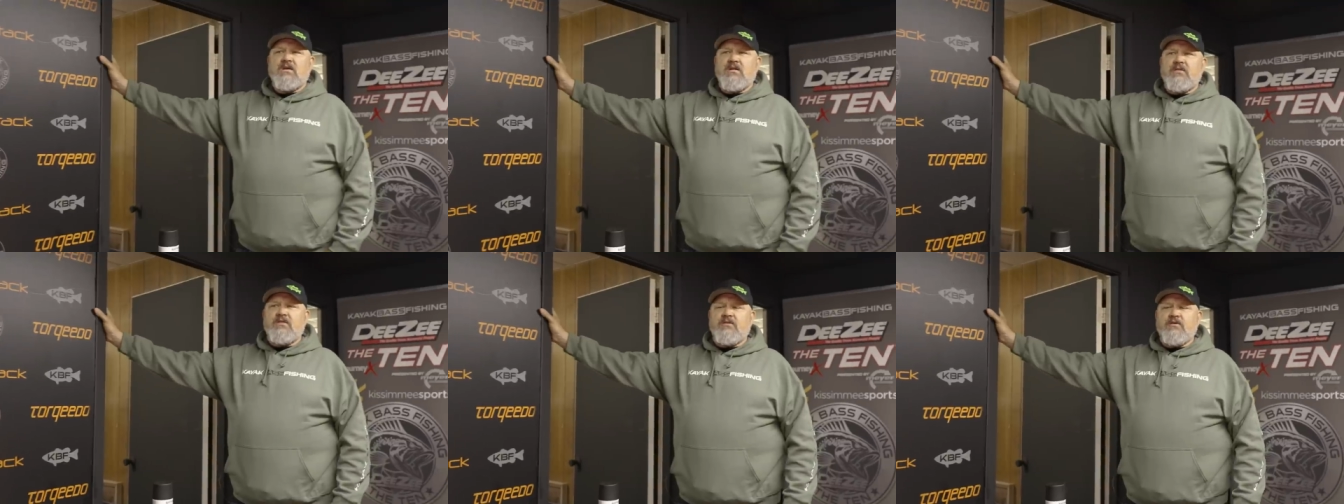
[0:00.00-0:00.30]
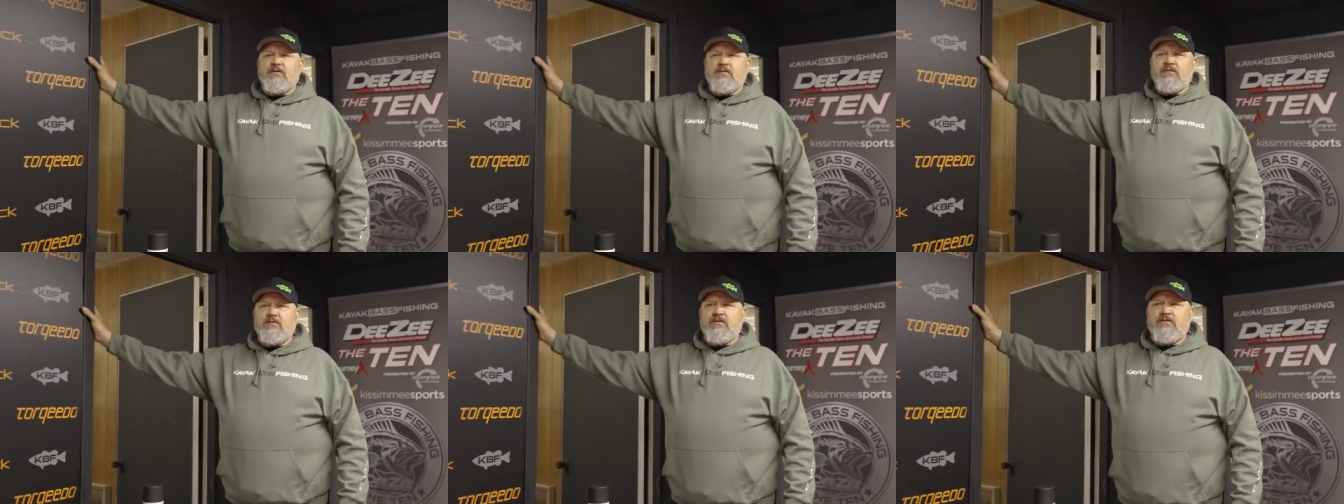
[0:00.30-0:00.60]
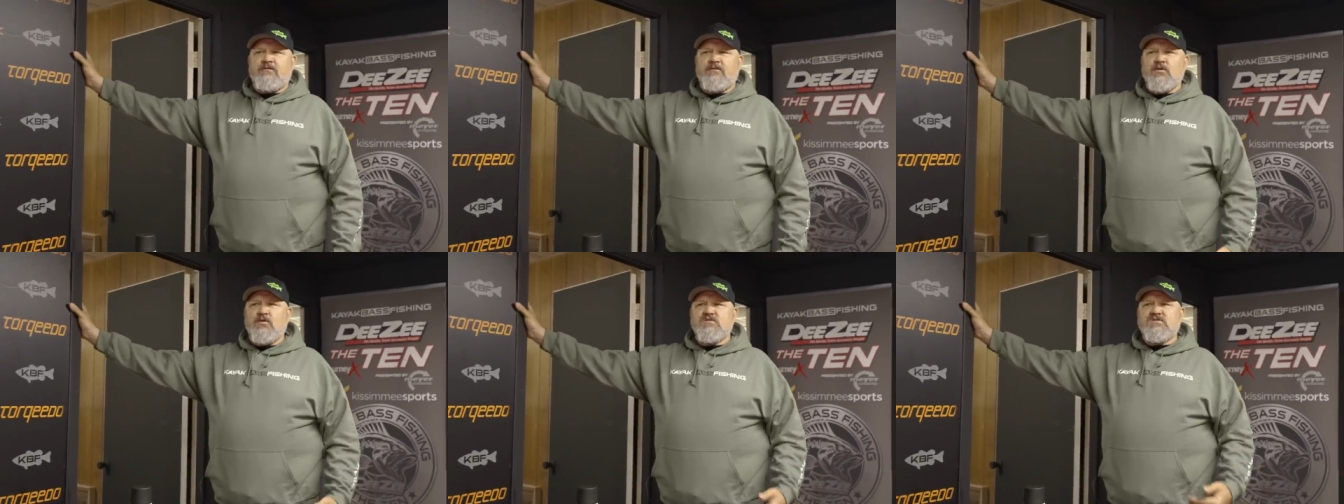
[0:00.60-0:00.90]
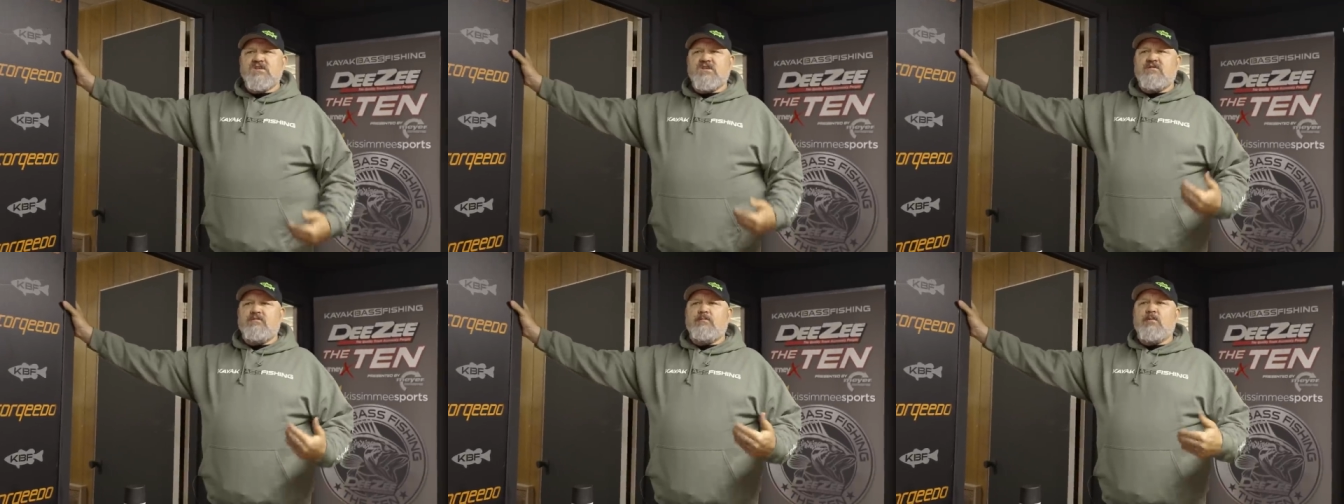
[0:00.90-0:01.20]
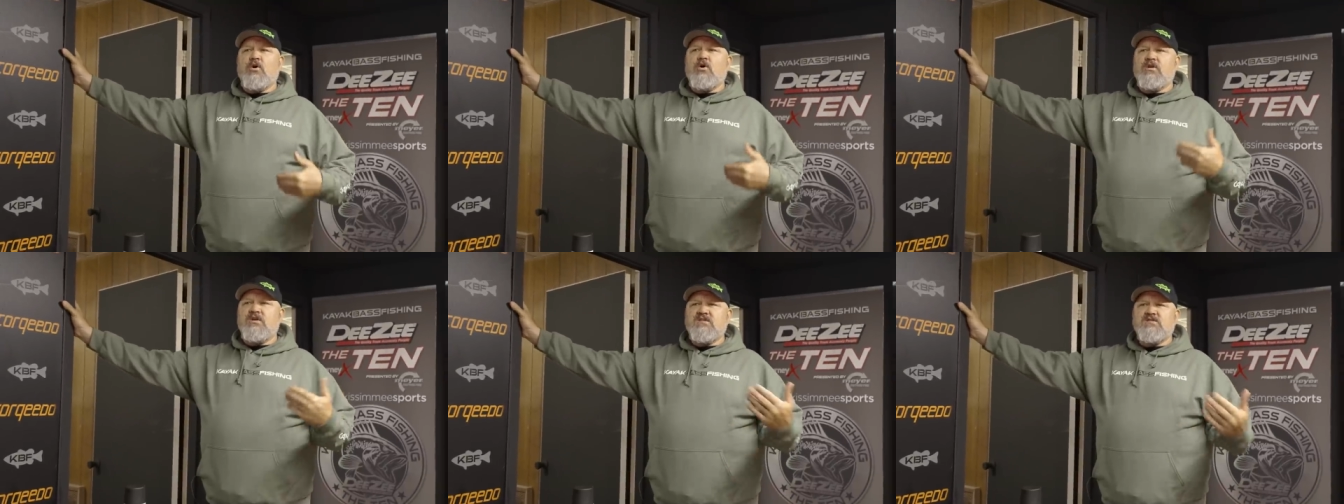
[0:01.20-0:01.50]
the, the folks that have
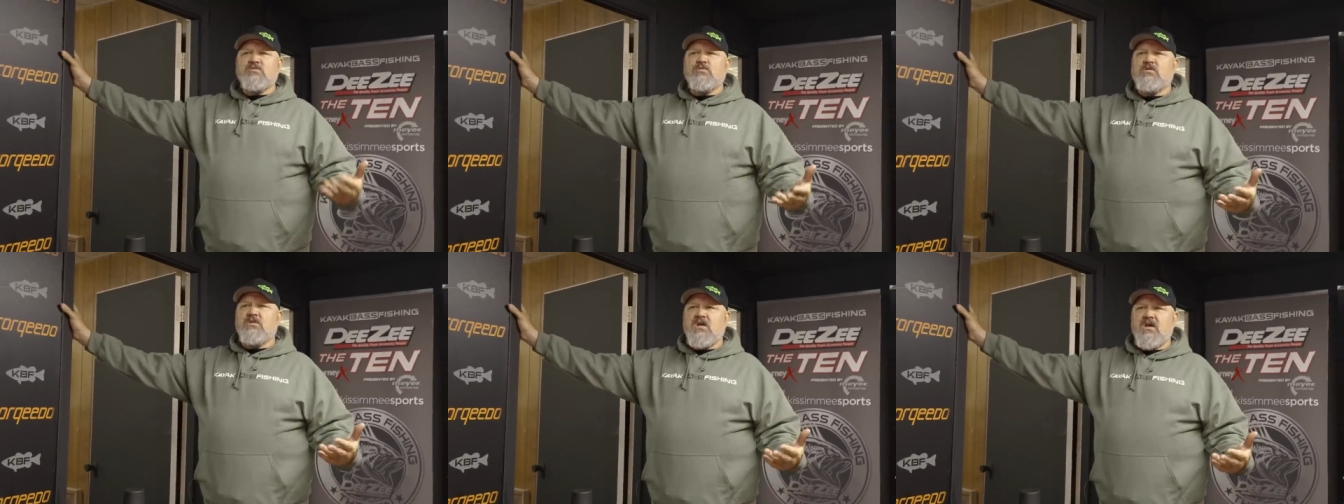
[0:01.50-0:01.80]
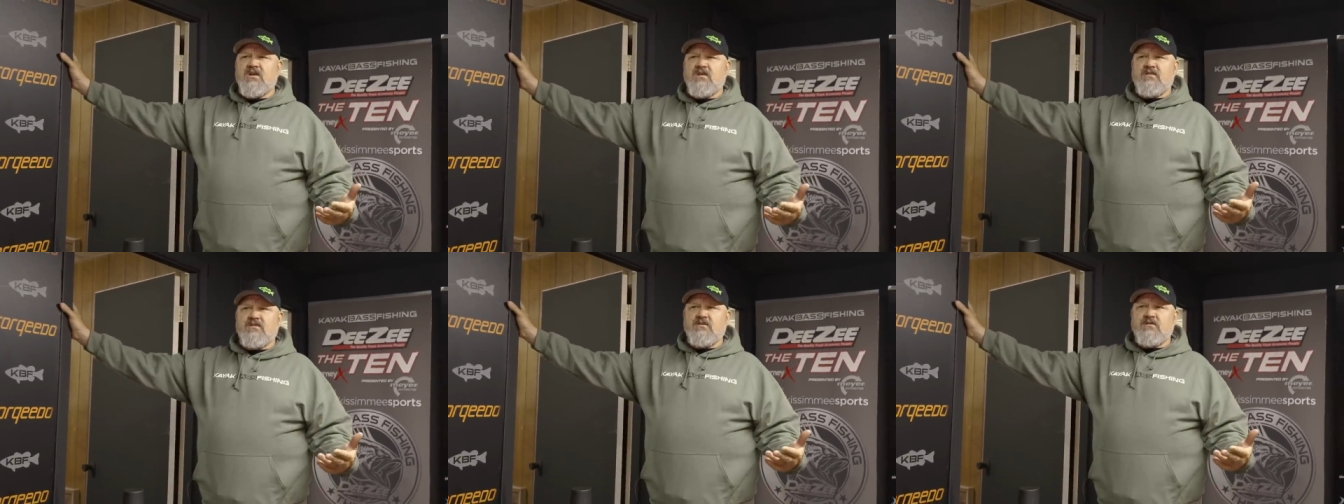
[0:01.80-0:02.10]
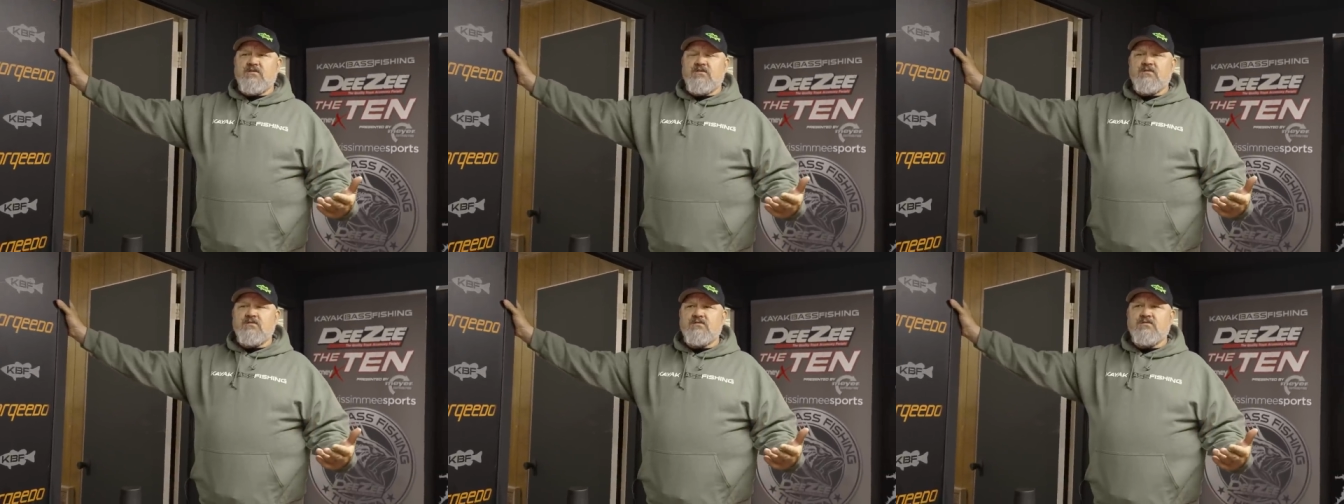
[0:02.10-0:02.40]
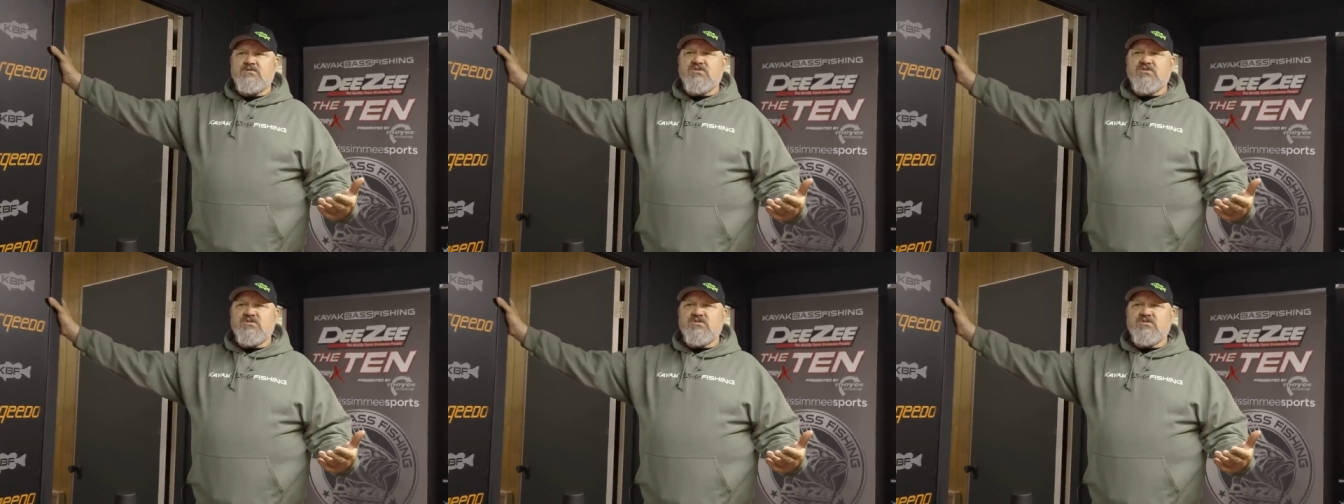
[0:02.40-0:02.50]
bought into a lot of the